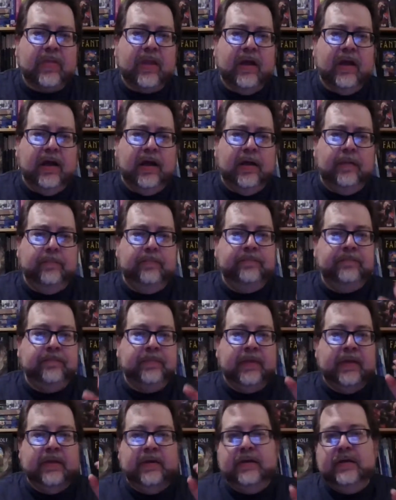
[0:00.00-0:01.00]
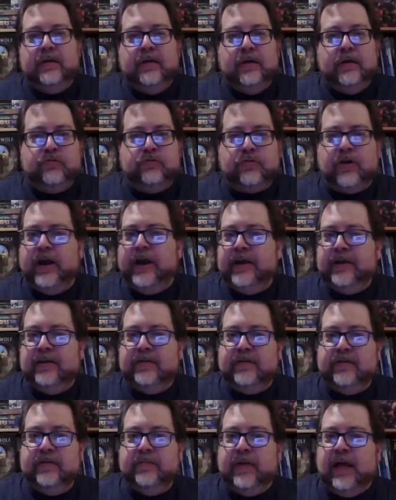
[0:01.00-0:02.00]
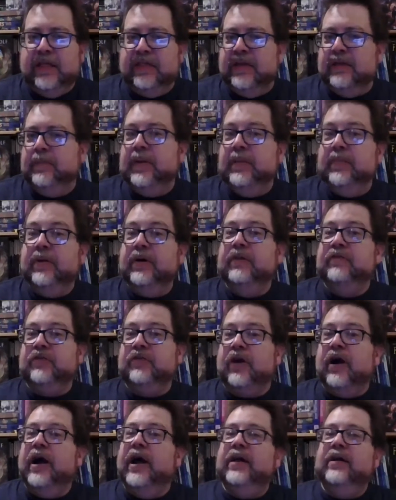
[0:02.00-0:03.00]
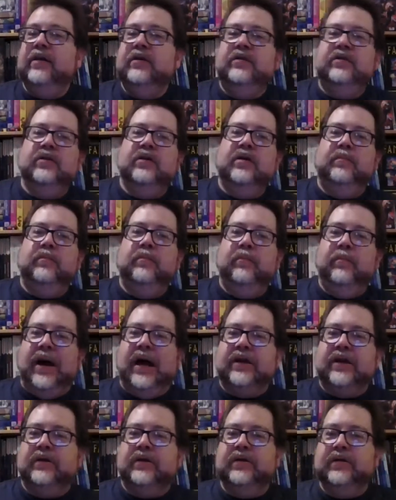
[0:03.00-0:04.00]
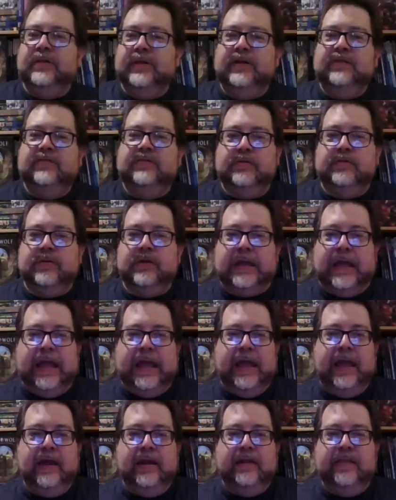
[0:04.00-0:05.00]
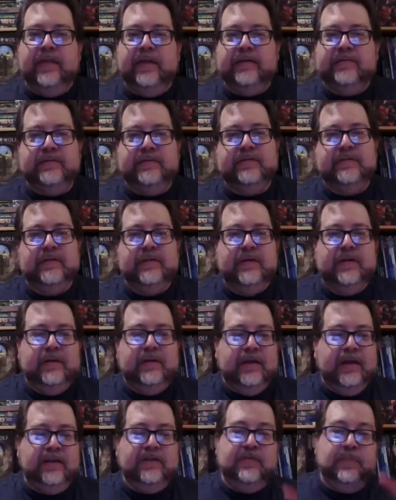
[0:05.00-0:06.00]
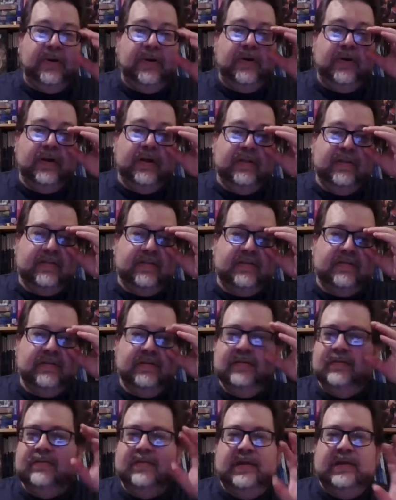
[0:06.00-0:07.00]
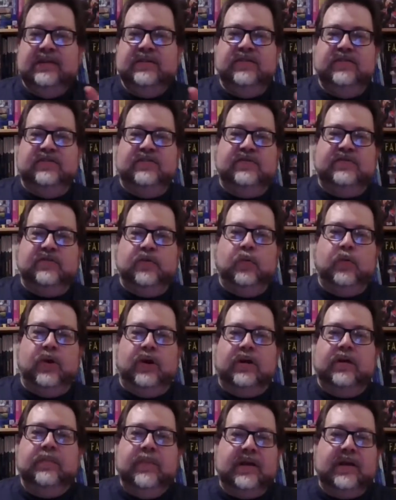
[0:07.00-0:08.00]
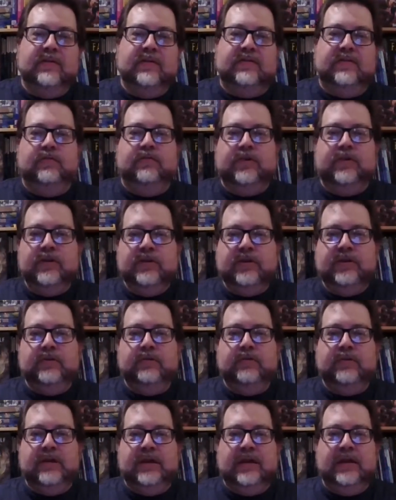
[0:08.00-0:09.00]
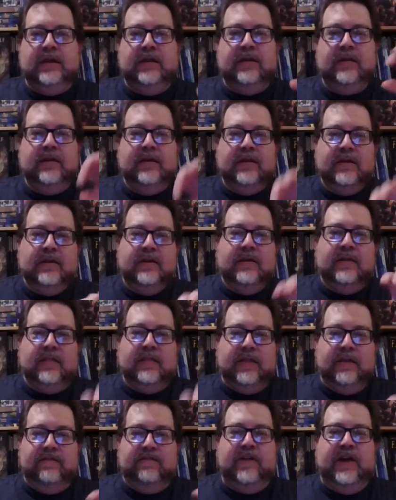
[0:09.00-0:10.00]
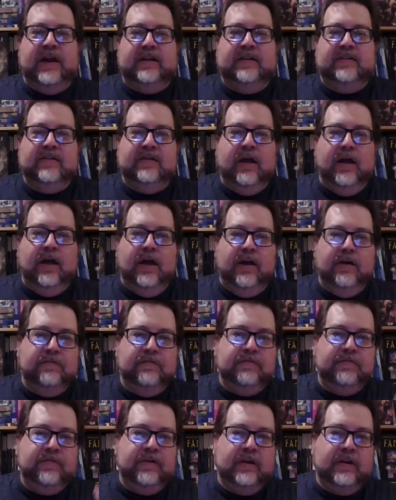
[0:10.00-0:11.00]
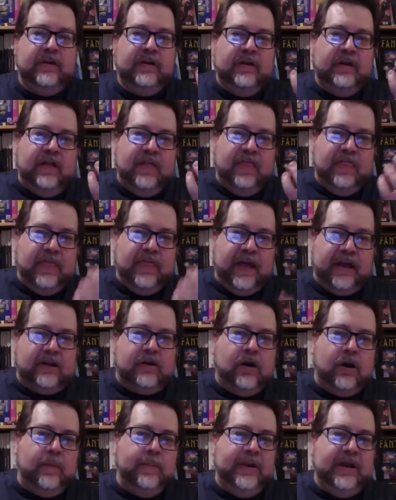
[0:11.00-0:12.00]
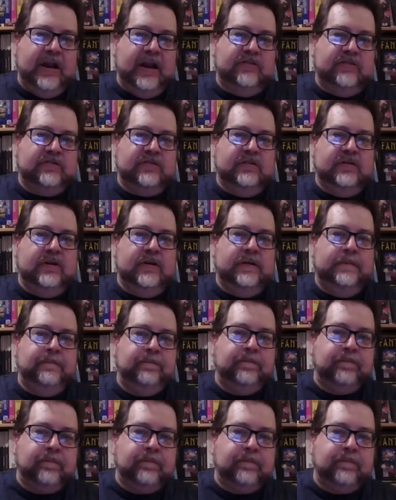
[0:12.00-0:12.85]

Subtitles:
I think people have tried to bottle this or can this experience. Just doesn't work, because you really do need the effect of that carbonation